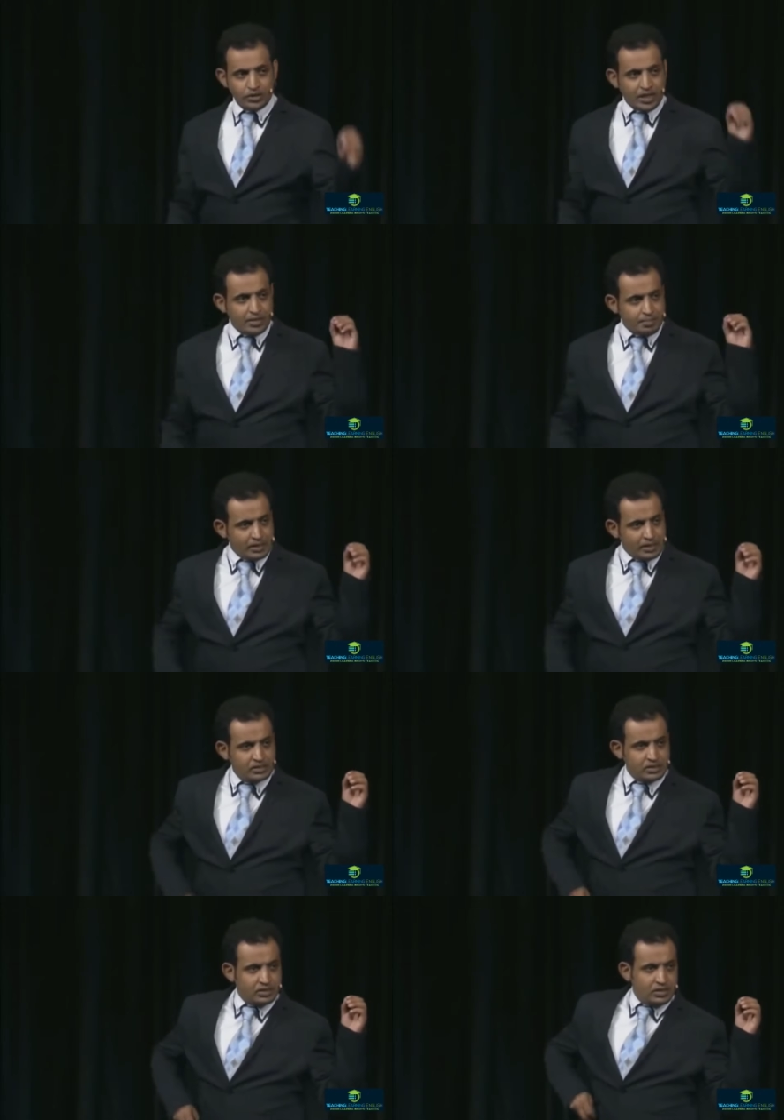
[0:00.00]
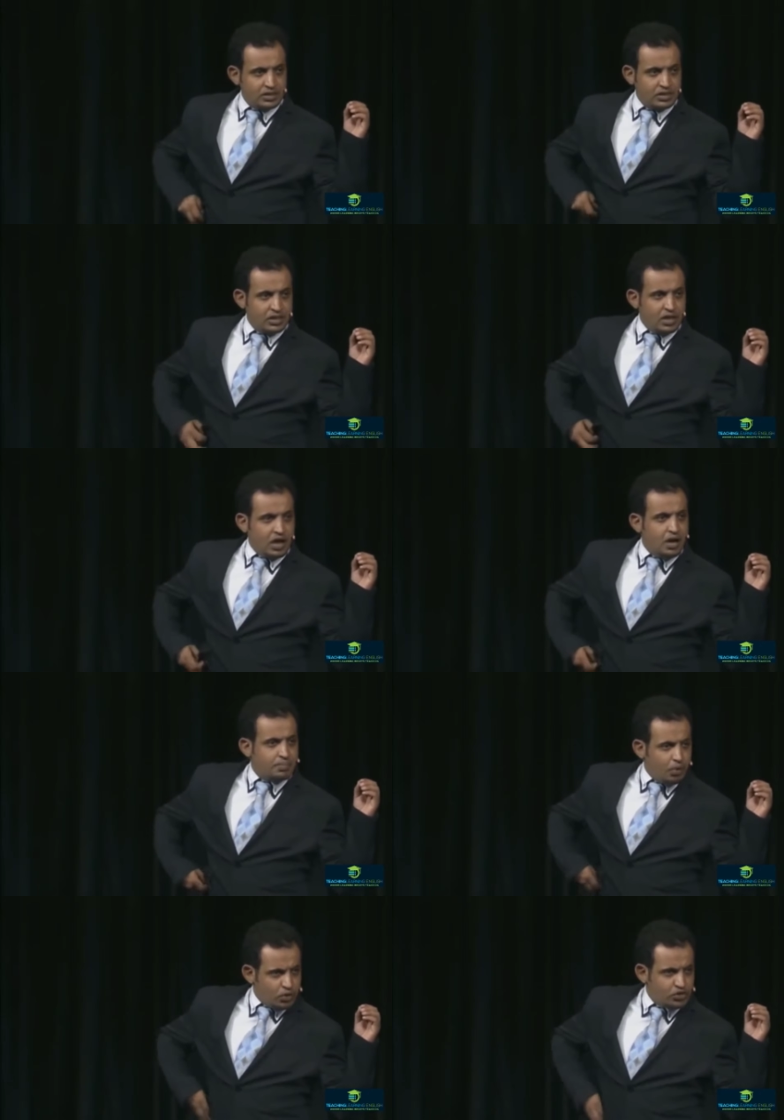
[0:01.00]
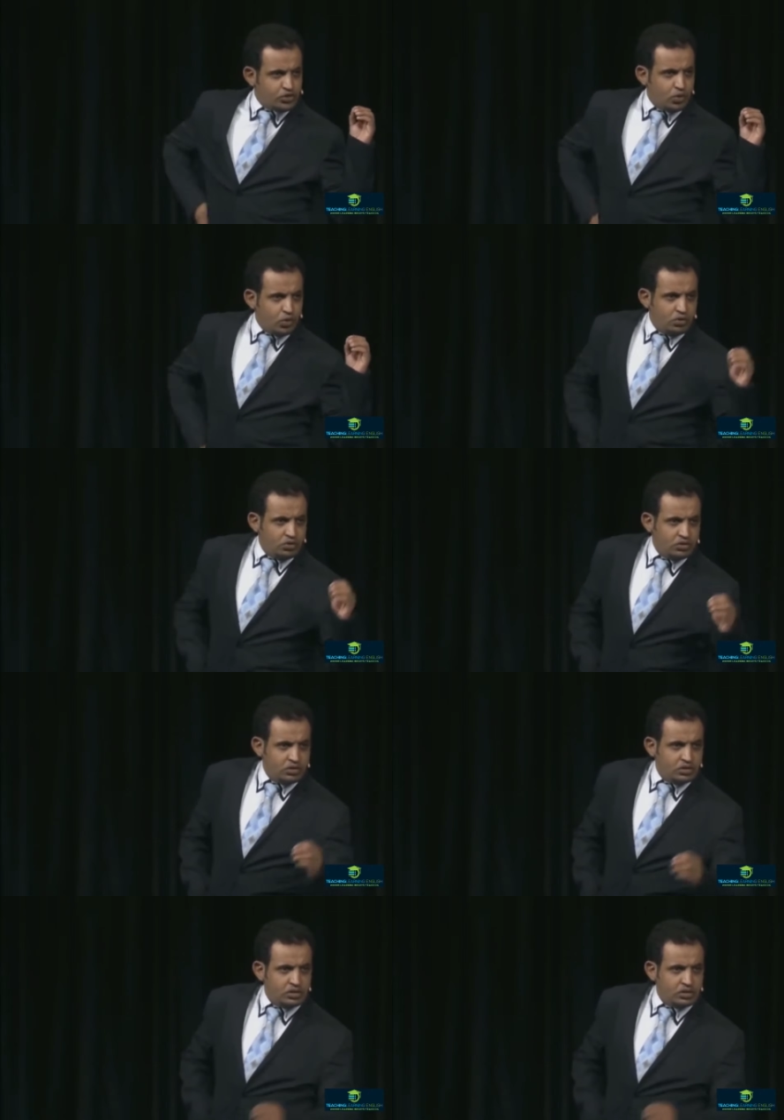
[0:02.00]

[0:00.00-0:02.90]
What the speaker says: or it can mend a broken soul.